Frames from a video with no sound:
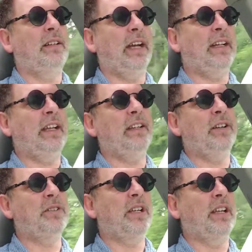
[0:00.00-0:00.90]
And then
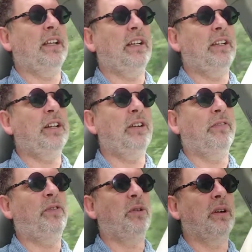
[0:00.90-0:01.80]
there's,
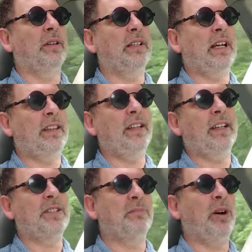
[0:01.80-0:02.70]
I think
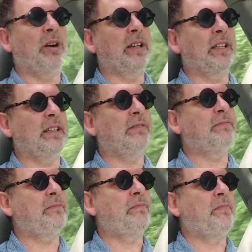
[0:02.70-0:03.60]
that's Mark, isn't
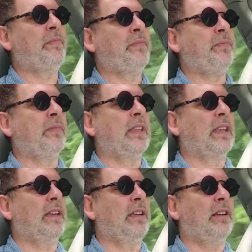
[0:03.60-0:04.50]

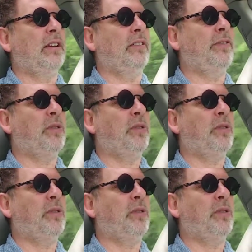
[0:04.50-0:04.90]
it?